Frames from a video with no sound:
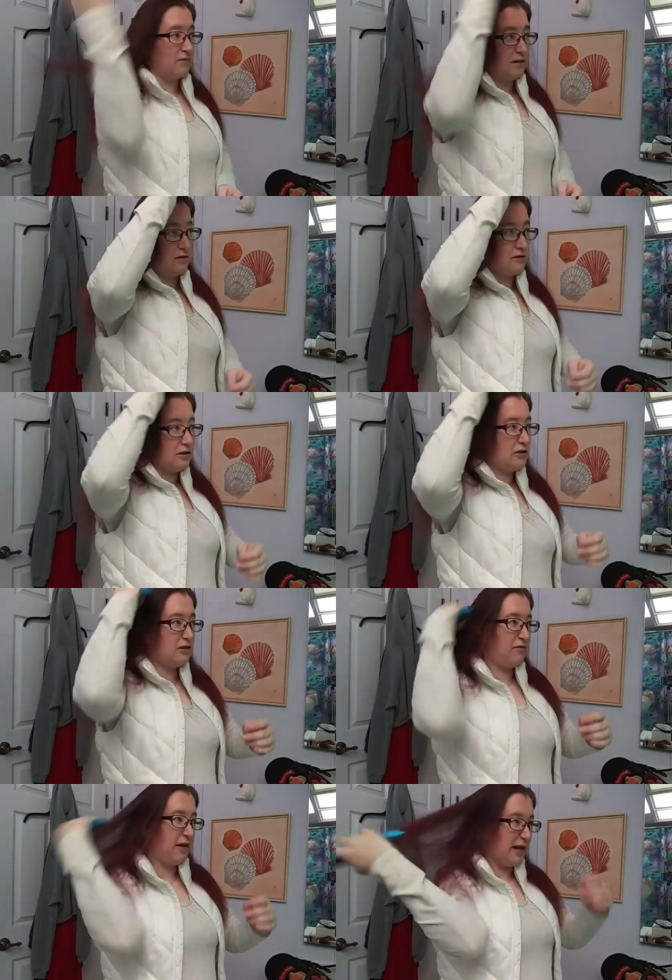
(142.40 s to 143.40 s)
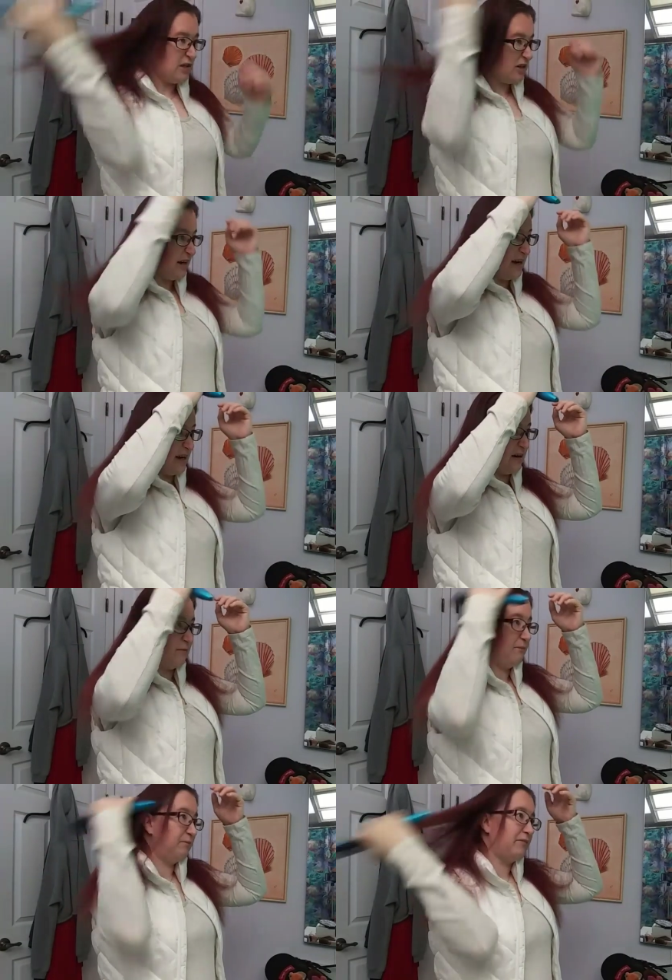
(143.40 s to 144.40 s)
So just divide your
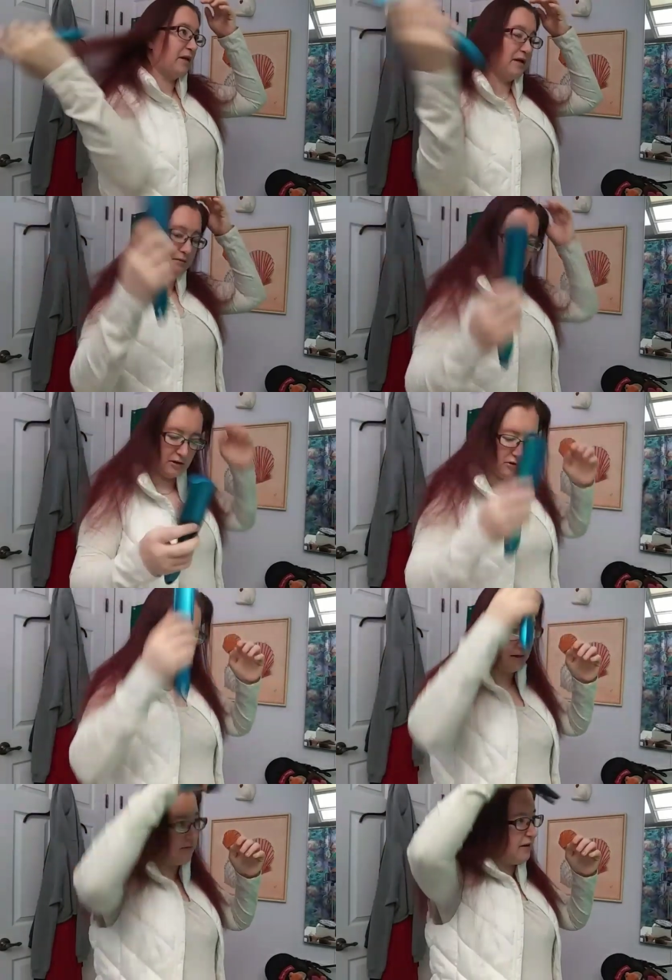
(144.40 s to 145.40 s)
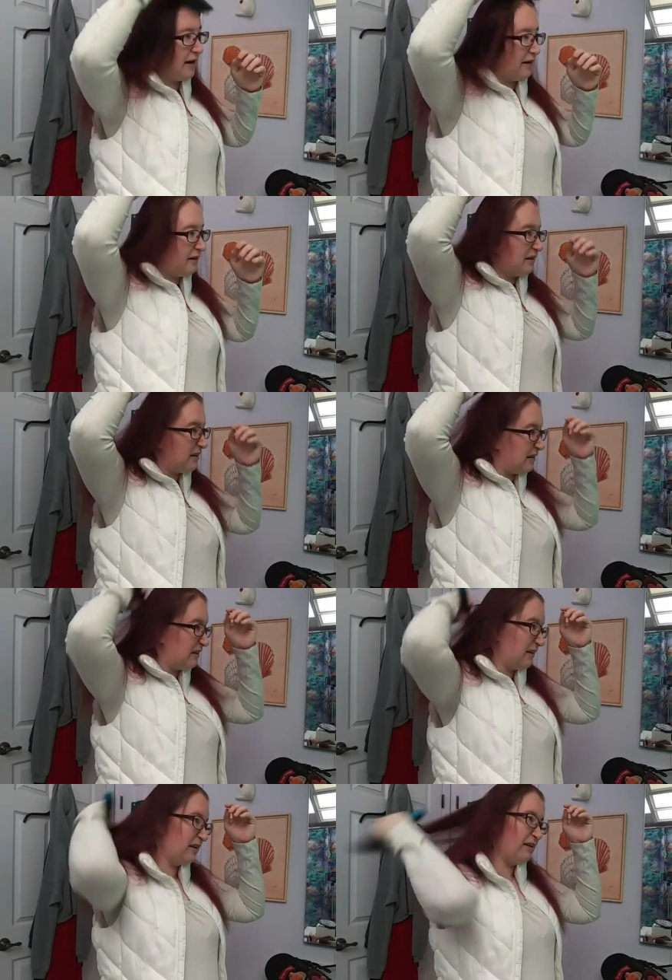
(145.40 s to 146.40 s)
hair I'm going to try to divide it
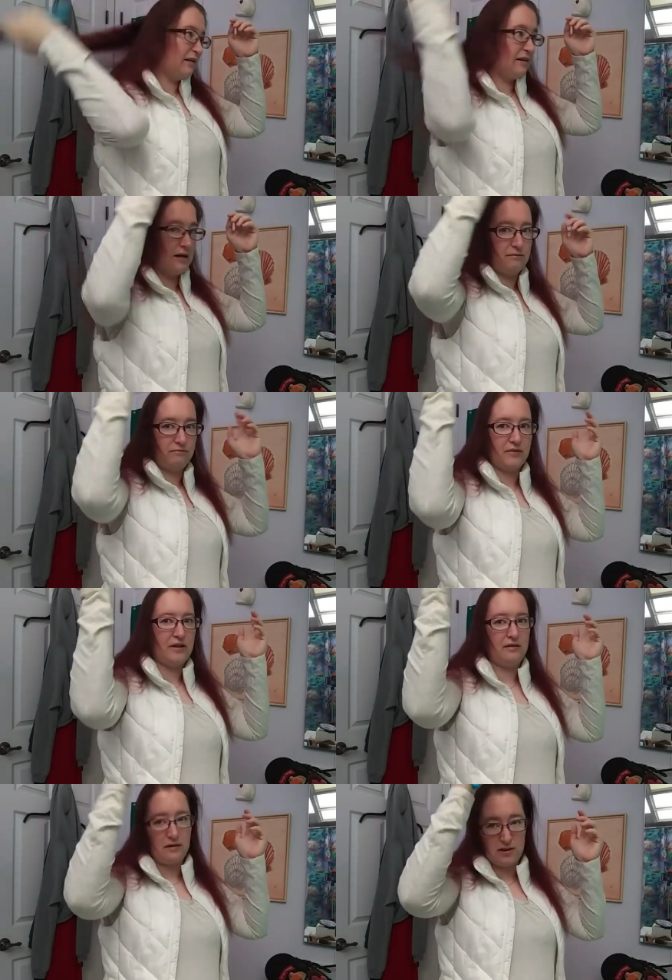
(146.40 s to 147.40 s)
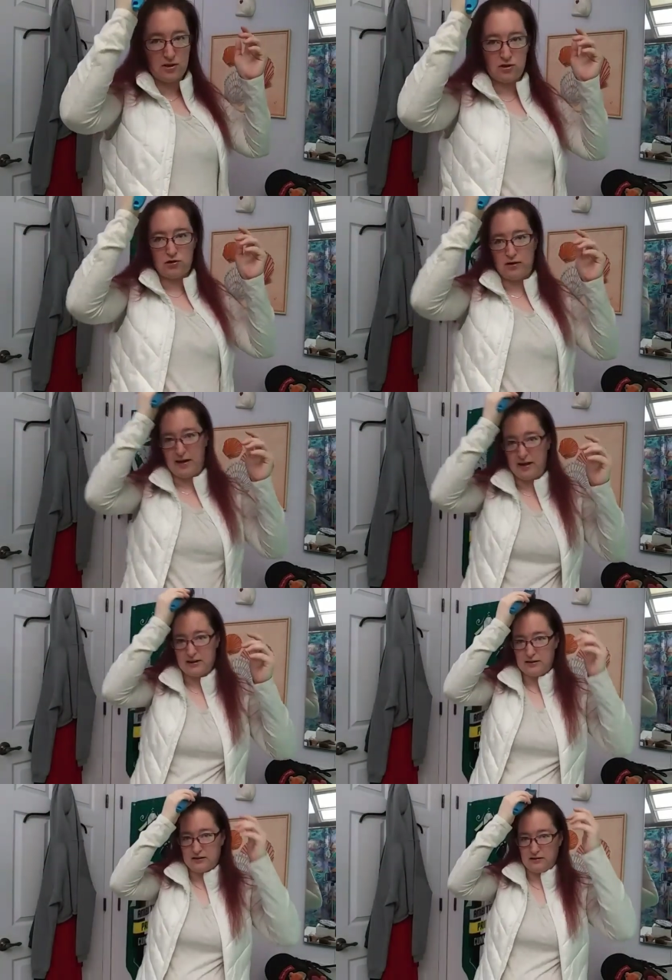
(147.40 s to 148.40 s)
um,
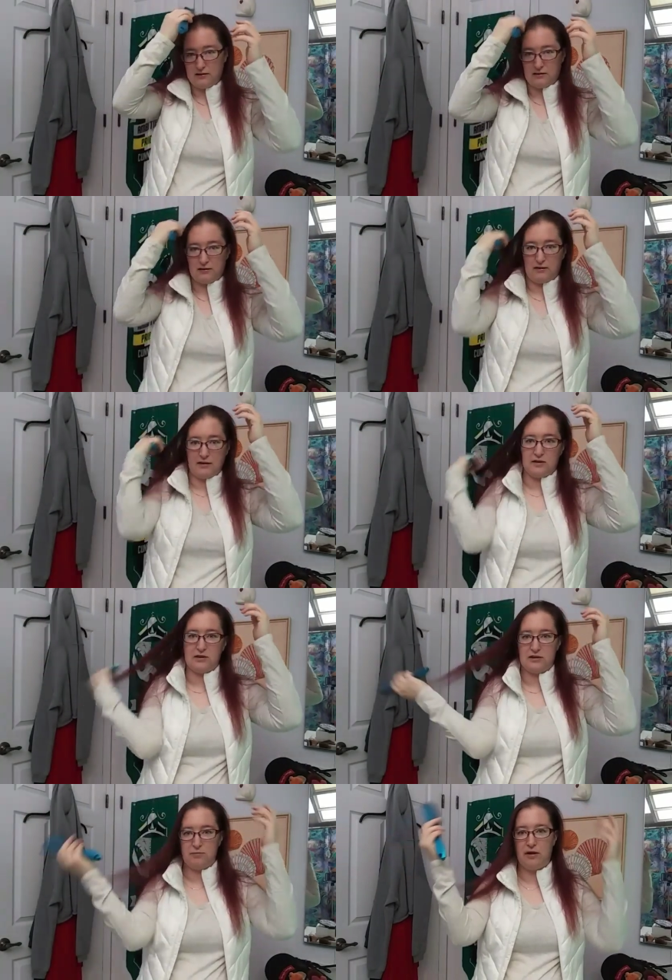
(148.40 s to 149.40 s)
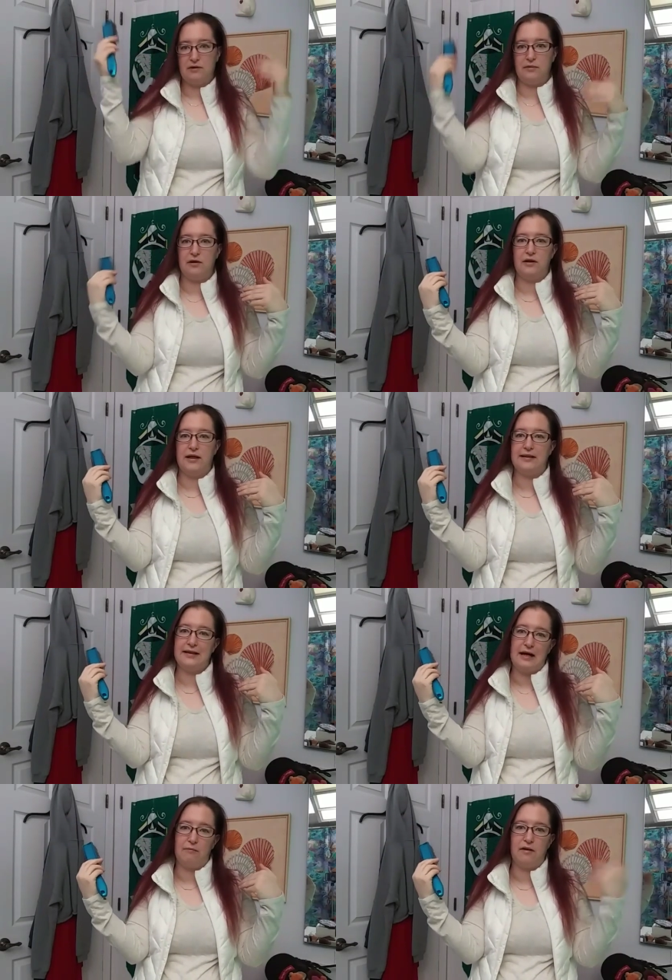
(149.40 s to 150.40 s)
straight. I guess I should probably be looking at the
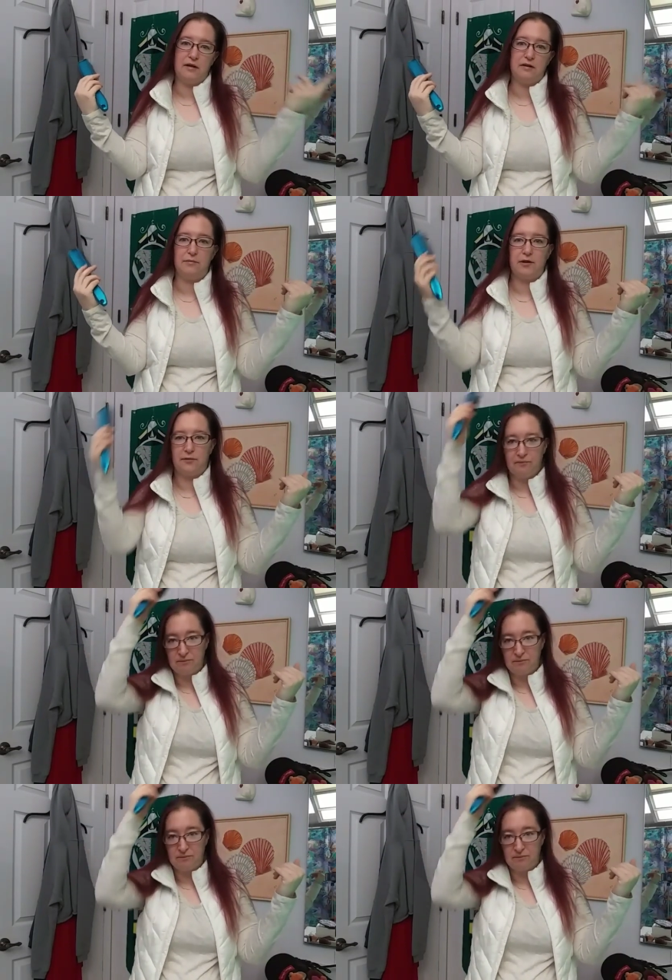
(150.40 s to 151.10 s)
camera, not the mirror.